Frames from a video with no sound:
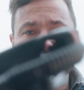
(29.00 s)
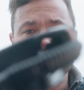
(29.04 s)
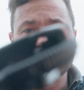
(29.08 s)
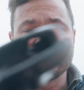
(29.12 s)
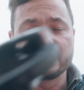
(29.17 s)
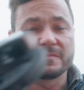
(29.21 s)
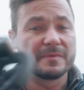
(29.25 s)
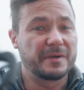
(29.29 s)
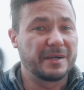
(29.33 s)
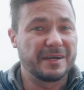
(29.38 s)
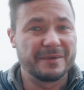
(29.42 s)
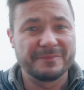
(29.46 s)

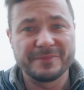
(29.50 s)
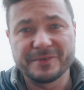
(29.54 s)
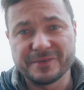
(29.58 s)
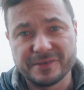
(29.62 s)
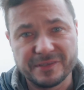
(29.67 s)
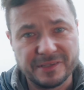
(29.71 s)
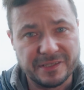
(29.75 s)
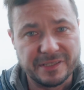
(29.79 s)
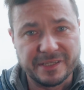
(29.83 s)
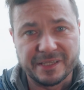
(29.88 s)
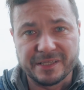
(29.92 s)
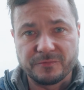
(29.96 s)
cheap. I'm gonna
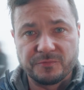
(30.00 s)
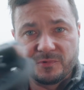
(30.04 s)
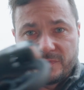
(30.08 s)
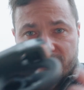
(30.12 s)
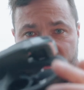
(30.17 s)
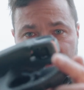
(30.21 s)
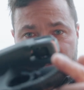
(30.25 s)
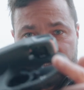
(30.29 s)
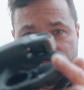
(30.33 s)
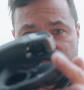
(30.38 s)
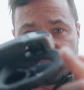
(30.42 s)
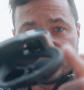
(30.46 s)
link the
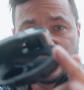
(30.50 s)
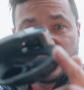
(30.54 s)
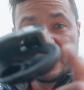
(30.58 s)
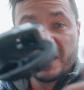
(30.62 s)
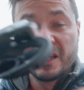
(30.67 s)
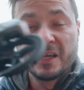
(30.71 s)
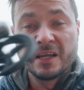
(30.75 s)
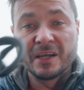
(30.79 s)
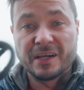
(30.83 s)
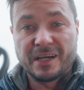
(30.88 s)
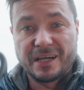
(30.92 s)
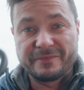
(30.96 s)
ones
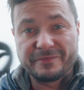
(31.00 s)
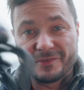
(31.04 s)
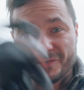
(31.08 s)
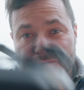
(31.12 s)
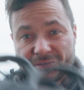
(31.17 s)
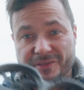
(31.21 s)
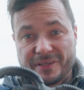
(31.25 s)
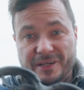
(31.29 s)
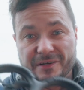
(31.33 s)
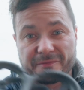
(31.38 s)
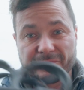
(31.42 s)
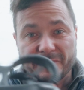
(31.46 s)
I've
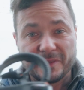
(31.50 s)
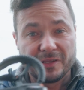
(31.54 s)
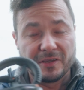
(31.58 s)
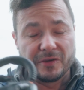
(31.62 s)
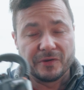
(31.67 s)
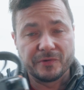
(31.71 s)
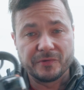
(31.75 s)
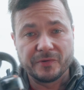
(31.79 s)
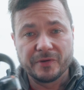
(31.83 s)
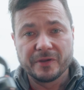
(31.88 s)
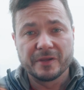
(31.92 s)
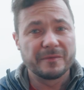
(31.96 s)
got down
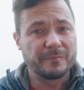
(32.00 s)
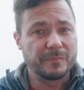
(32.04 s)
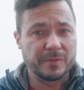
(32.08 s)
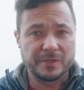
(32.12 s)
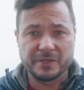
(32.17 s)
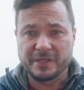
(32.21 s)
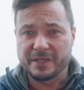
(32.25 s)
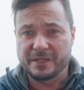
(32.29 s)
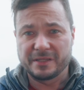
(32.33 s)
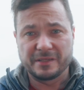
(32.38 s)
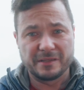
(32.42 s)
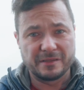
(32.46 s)
below, but
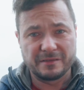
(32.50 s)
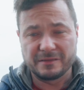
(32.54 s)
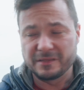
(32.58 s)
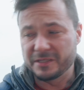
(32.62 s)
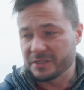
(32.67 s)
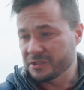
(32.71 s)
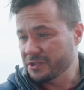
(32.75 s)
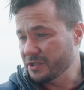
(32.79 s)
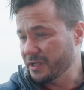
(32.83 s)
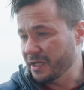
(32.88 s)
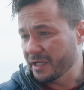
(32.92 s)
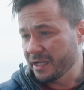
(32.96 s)
you can
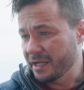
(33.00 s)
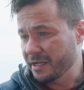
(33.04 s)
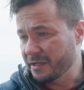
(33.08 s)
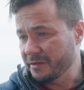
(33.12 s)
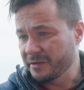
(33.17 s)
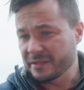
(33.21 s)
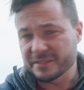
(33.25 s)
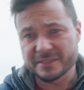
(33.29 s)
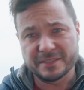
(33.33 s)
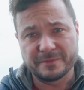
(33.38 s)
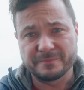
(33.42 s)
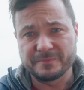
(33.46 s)
literally get any
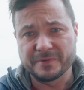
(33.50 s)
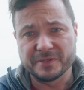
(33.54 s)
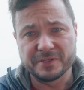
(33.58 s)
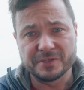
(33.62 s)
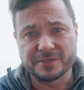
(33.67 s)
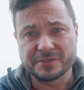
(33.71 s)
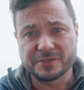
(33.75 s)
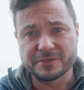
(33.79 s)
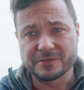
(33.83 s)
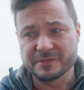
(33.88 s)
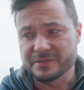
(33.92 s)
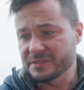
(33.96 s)
because I'm pretty
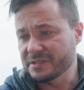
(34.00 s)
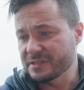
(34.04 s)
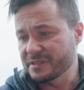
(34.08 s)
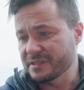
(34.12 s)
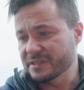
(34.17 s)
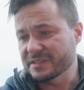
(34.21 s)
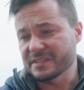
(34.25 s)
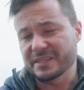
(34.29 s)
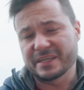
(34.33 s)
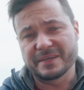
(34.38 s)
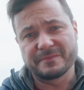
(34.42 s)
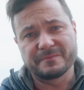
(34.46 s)
sure this is
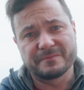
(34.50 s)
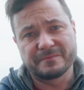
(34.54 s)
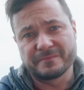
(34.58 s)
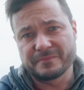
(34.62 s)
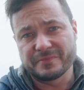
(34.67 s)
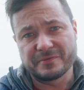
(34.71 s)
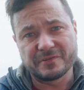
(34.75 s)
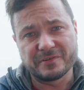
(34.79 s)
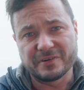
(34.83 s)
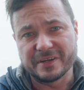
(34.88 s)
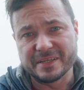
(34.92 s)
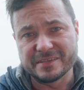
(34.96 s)
the same
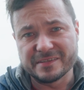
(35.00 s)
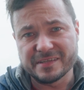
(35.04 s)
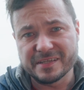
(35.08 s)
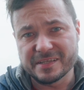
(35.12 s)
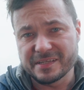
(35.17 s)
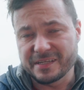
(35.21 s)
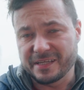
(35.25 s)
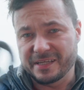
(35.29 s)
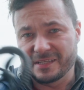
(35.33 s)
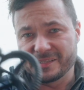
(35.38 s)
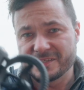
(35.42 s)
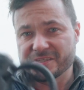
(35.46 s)

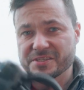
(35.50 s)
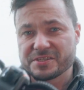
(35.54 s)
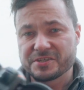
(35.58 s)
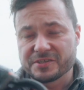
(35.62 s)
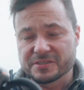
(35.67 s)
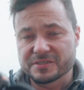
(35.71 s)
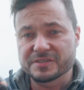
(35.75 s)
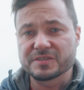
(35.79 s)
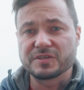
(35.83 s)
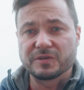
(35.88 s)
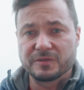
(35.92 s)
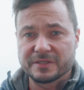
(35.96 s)
print and it's
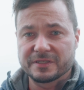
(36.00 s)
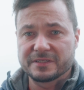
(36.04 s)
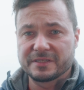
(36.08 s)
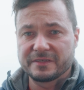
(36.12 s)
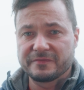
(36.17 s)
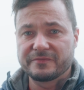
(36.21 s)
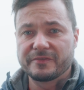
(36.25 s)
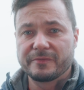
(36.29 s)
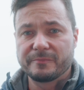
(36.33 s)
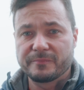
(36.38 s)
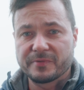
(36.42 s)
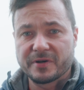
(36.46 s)
just sold at
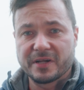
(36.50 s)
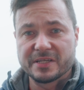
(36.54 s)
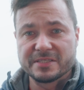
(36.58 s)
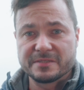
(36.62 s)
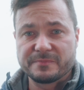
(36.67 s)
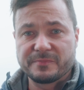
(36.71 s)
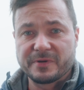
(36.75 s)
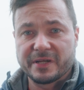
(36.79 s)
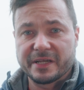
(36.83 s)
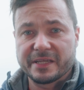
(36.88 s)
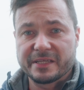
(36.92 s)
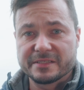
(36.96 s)
different price
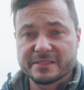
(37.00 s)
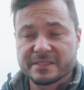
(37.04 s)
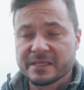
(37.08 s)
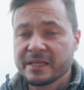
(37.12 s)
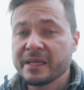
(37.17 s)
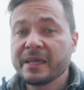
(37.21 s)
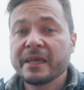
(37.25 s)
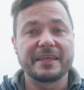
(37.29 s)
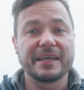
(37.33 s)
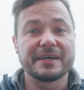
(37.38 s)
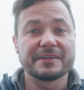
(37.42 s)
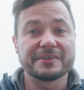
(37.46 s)
brackets.
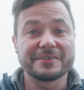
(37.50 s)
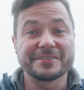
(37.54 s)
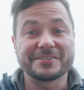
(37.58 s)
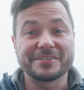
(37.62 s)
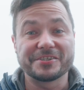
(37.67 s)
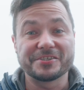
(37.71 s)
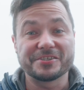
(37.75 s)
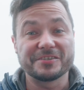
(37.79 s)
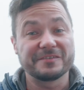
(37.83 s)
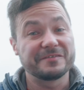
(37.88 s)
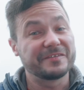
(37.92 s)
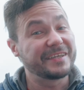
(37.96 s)
The other
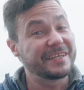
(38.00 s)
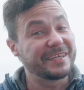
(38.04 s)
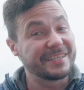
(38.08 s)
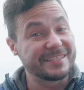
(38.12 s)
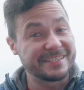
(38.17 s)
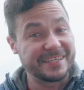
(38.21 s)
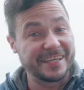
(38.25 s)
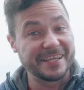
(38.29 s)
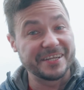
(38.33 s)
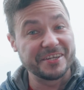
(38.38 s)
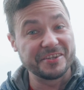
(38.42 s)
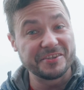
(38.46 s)
essential thing
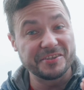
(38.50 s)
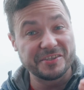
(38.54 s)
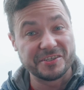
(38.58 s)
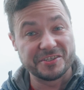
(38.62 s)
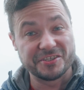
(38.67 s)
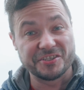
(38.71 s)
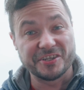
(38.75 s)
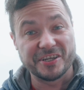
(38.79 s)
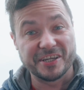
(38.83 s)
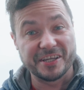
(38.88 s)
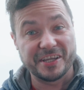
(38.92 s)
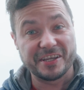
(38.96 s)
is getting
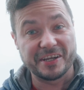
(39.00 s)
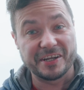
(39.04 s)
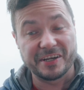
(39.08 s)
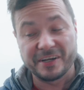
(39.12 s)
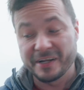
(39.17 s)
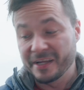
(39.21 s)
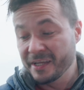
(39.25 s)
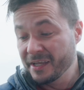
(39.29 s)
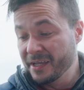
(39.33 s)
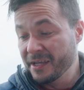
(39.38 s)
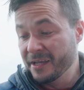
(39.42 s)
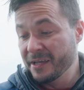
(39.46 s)
DJI Care,
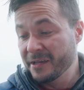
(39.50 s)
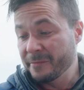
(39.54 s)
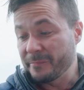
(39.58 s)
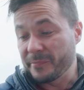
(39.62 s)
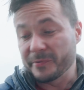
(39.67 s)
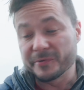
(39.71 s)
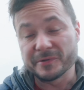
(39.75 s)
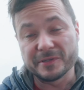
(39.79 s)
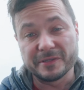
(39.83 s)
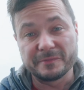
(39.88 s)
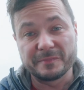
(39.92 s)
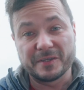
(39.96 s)

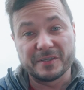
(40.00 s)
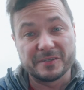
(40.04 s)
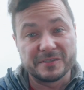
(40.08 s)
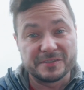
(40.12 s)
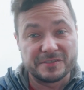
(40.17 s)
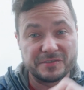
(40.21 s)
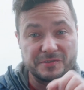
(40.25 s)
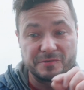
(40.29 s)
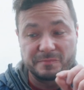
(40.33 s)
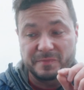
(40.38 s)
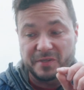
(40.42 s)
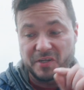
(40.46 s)
purely
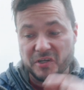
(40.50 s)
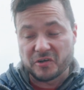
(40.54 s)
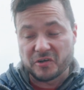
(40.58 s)
because you'll be